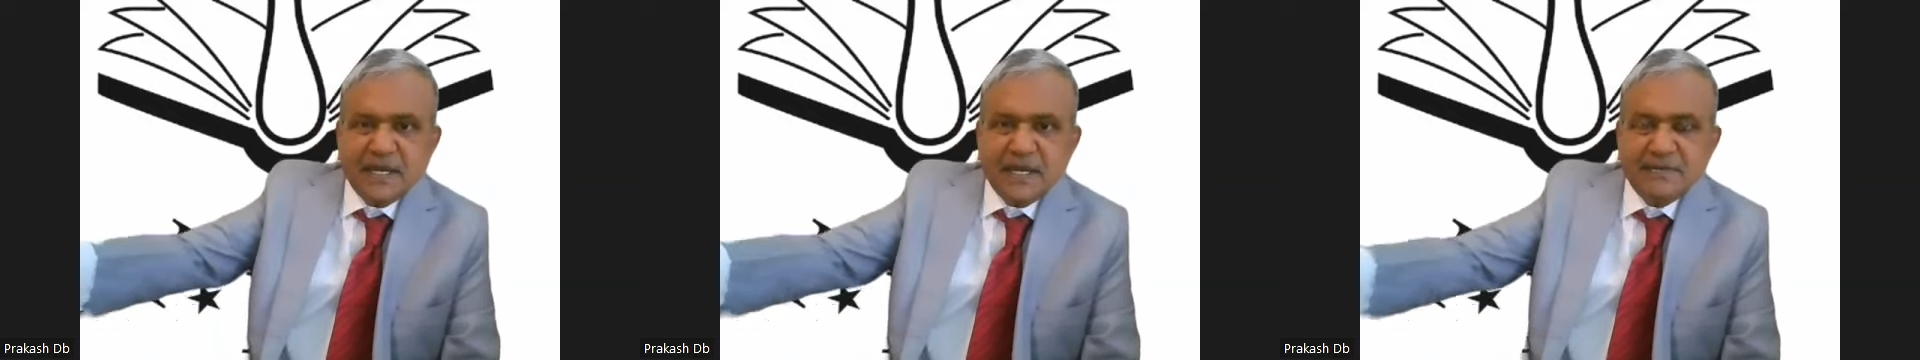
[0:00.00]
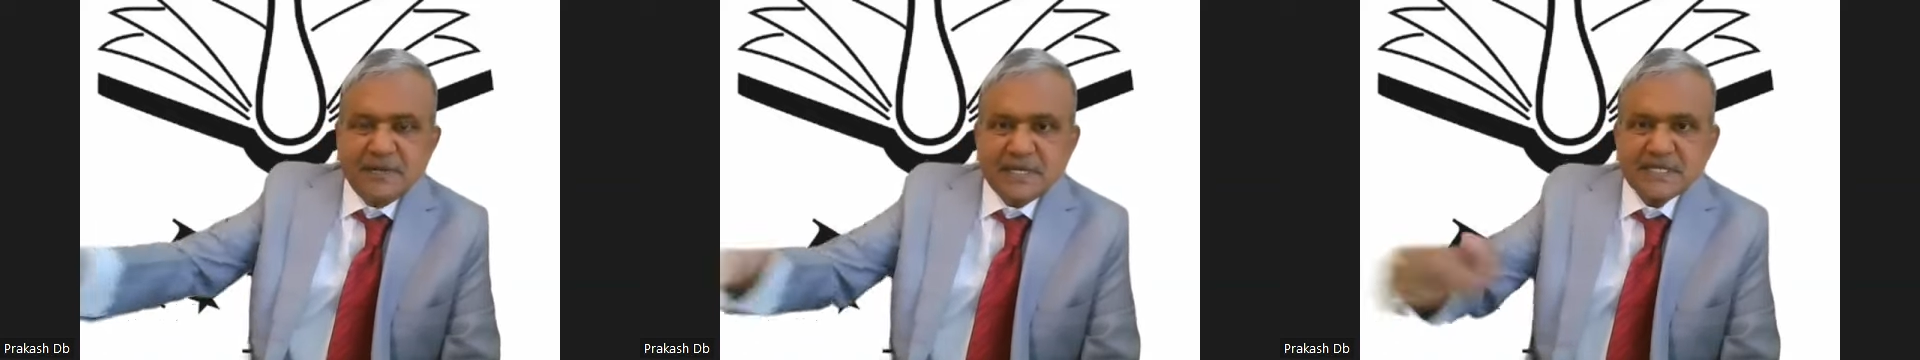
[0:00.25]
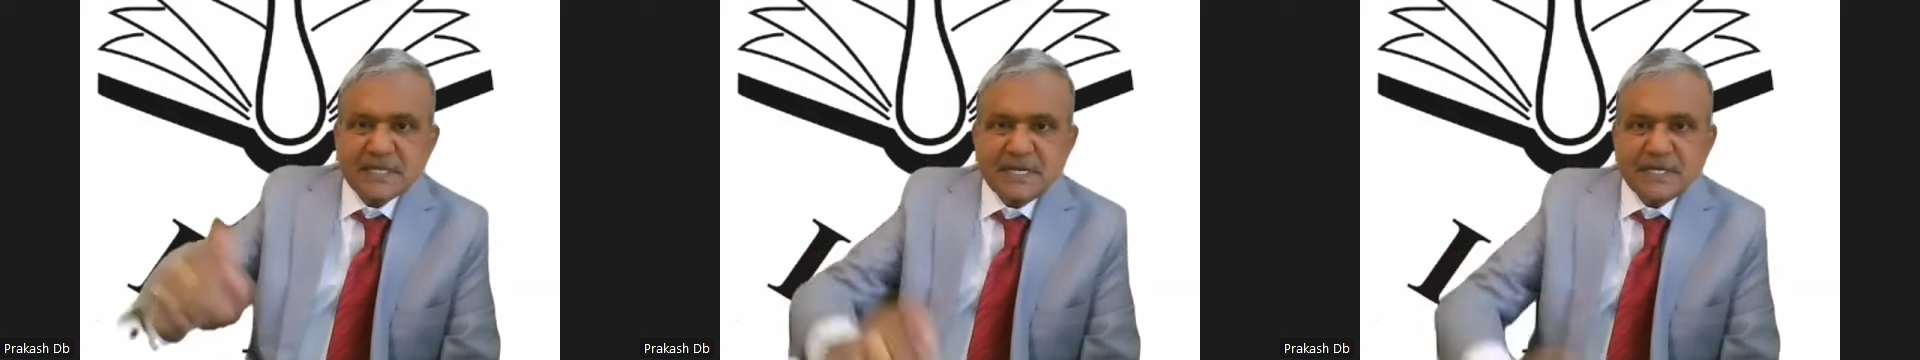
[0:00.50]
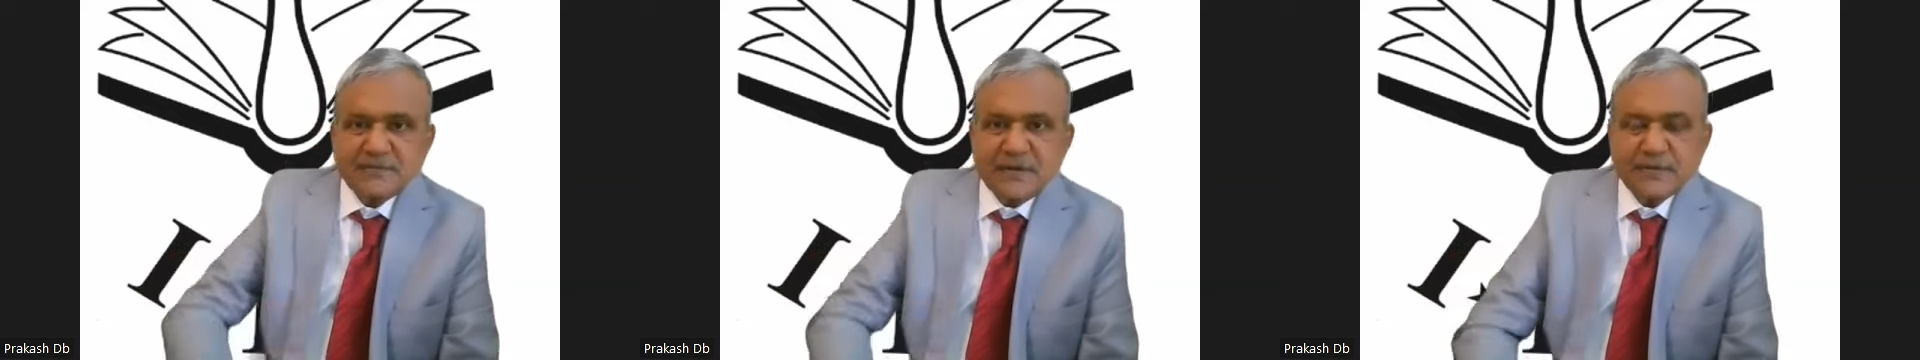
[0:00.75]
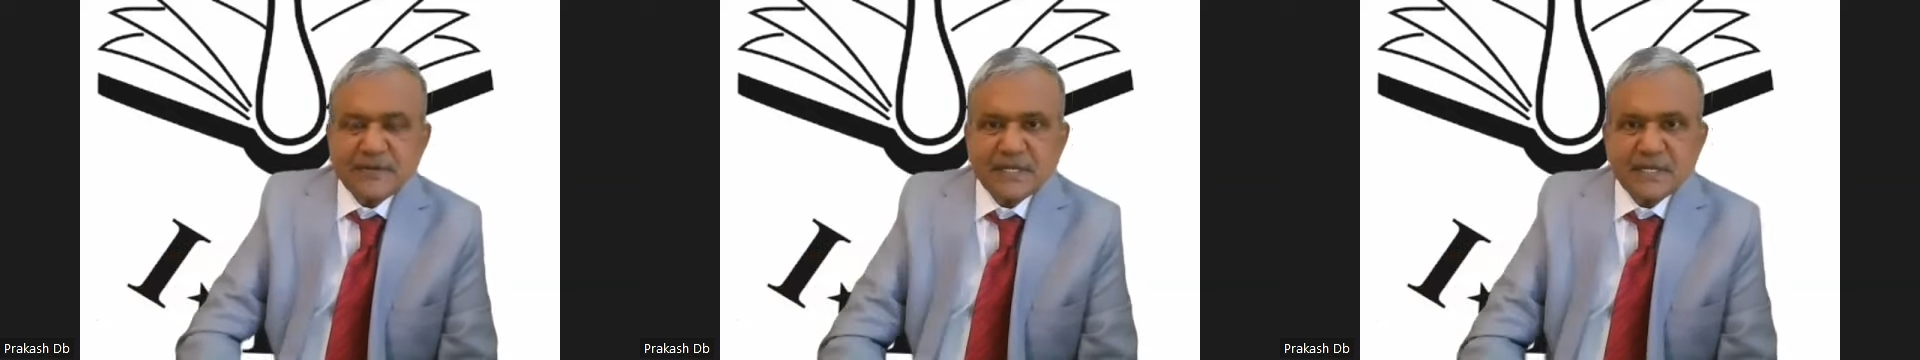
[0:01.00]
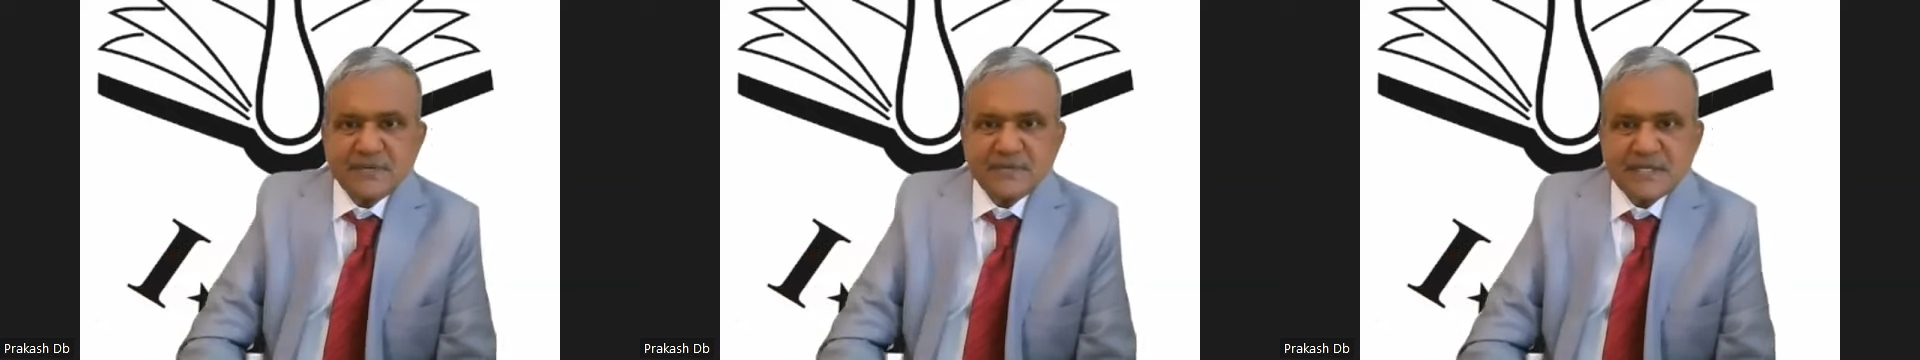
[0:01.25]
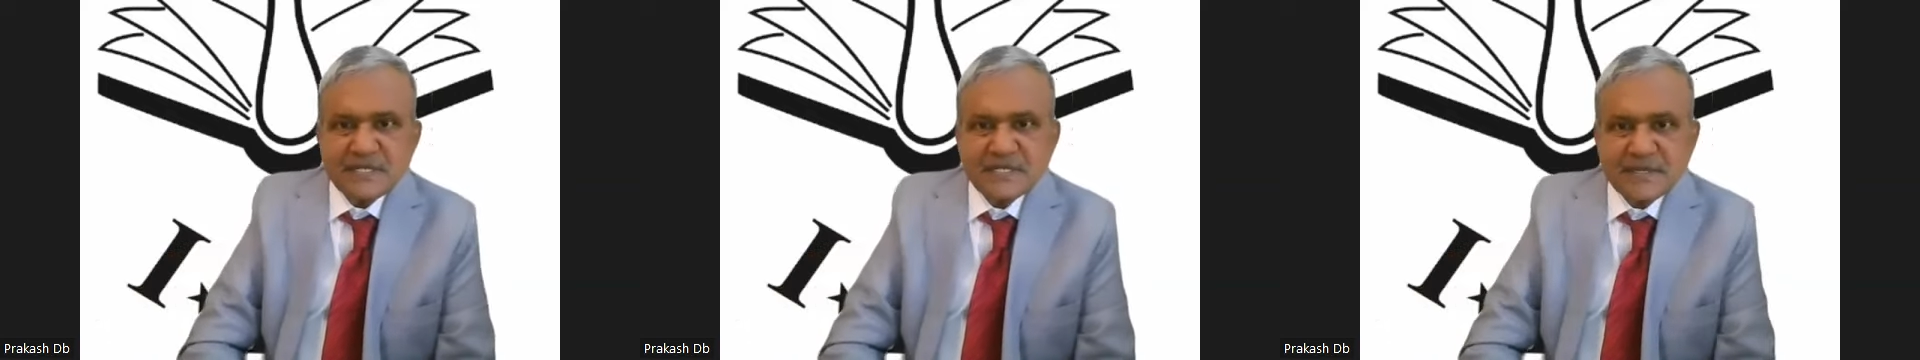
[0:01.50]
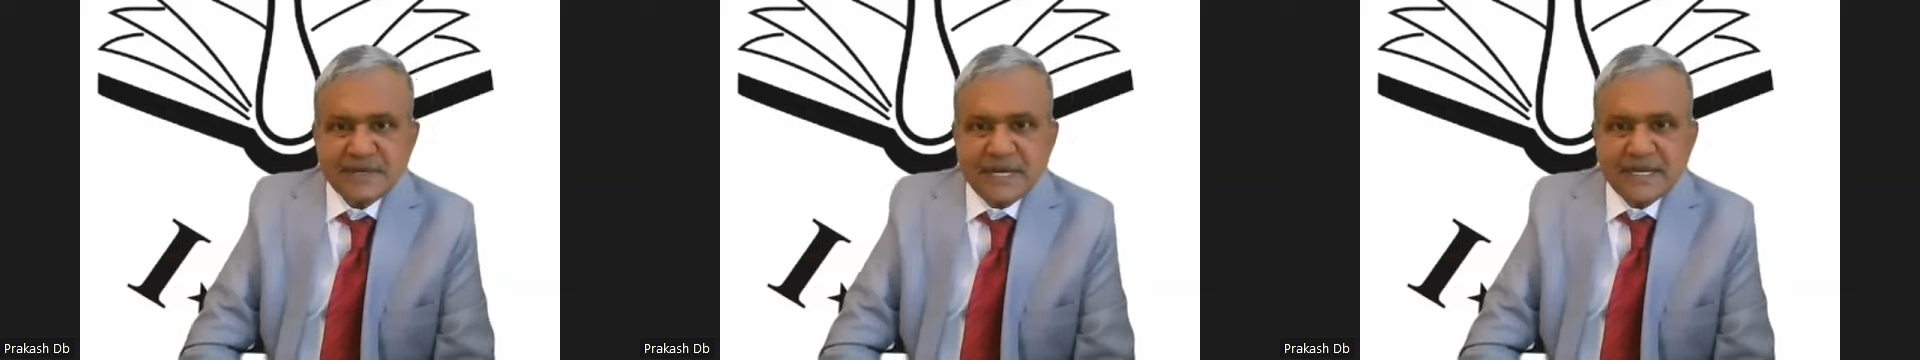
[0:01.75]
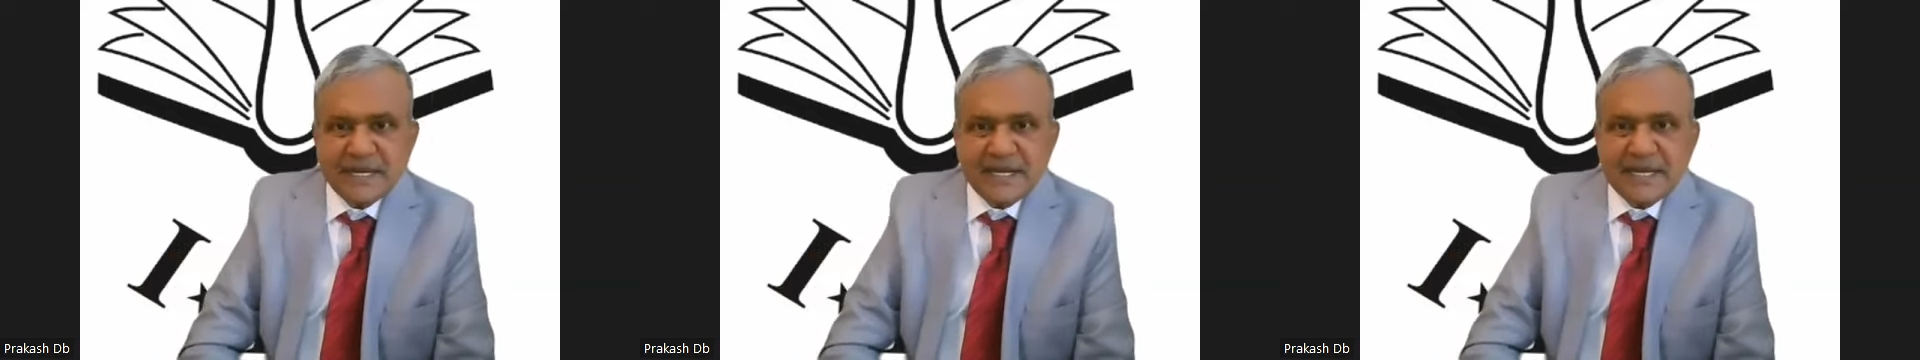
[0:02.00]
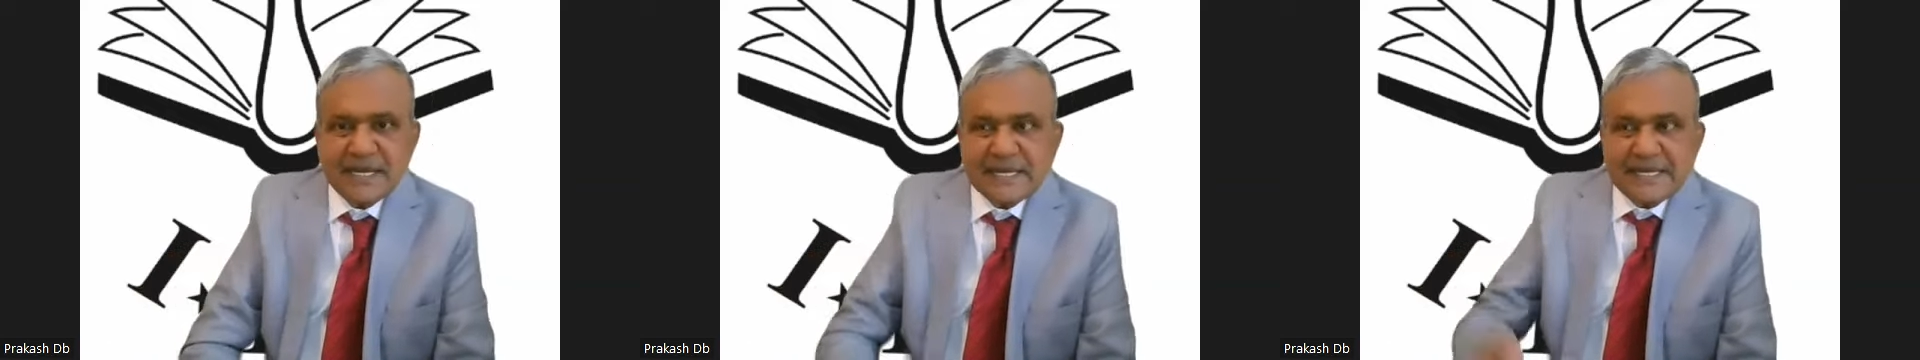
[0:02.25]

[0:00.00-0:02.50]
He will sell it for 1,700.